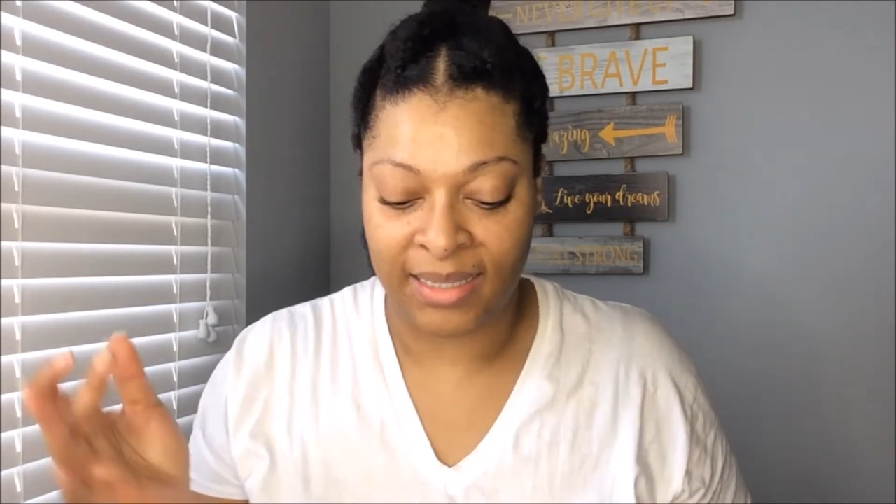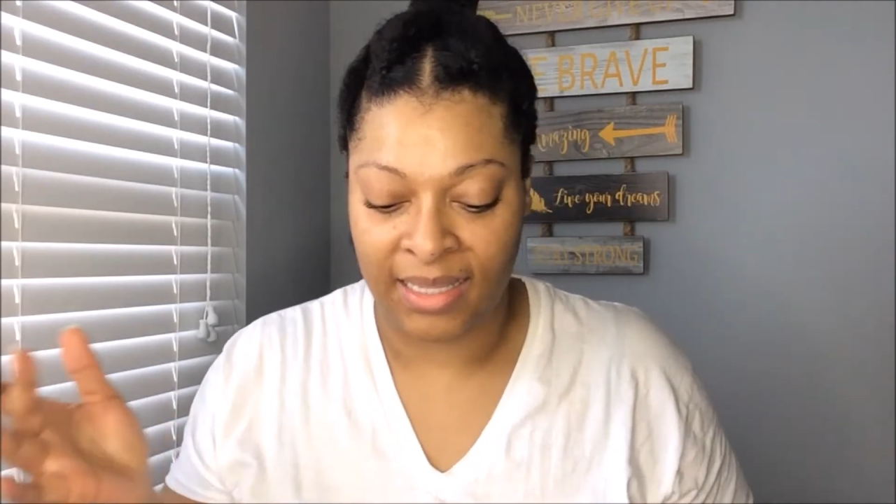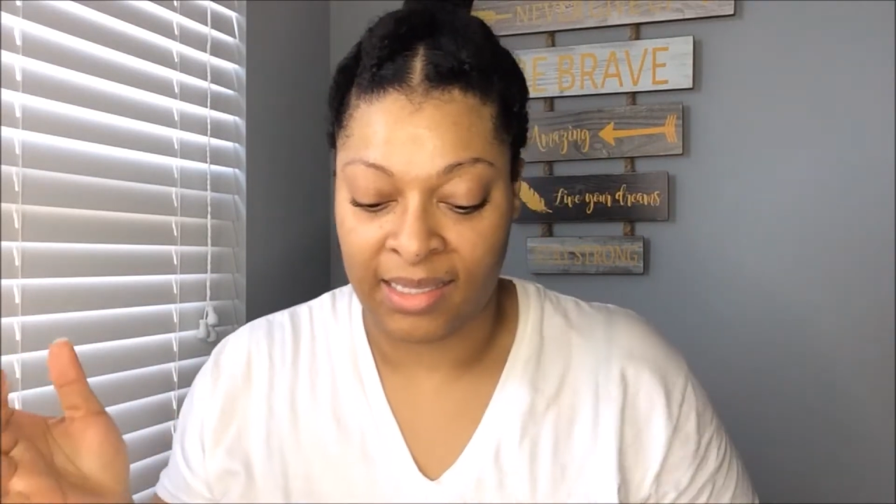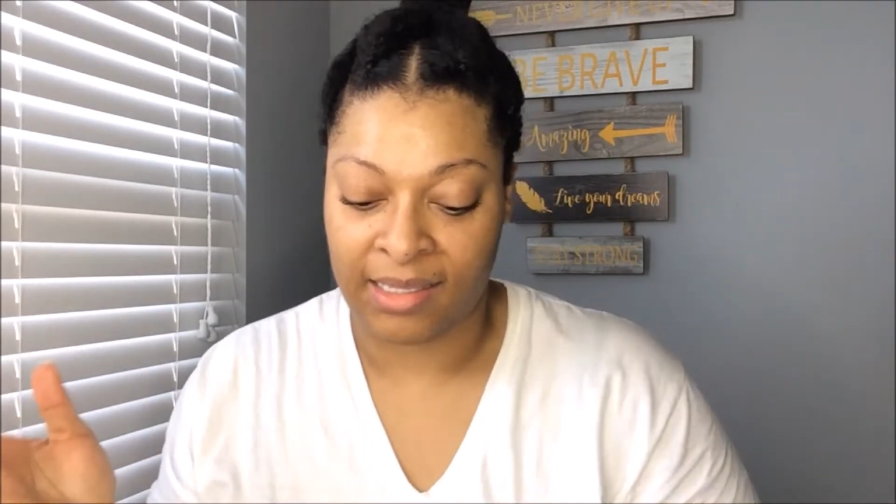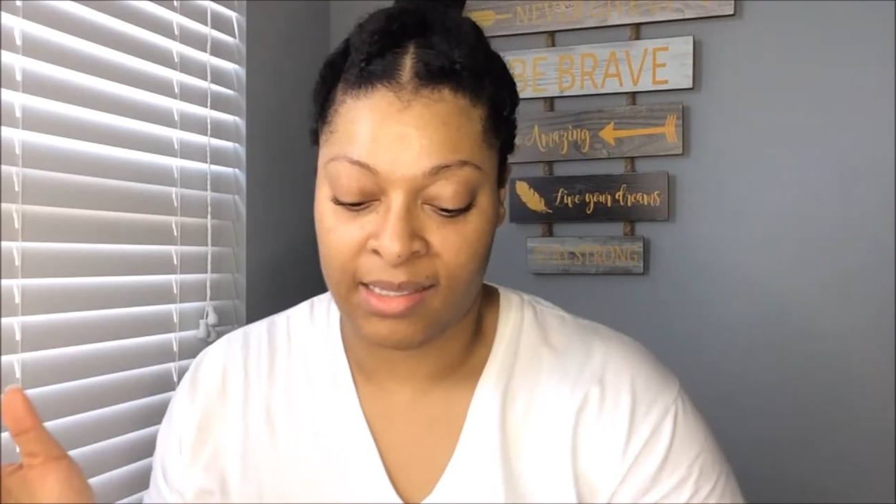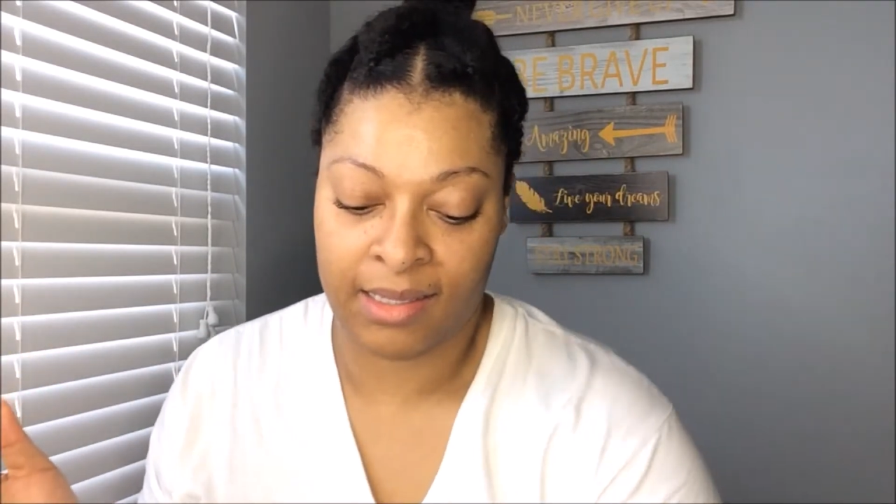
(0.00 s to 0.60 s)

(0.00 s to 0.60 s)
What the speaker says: the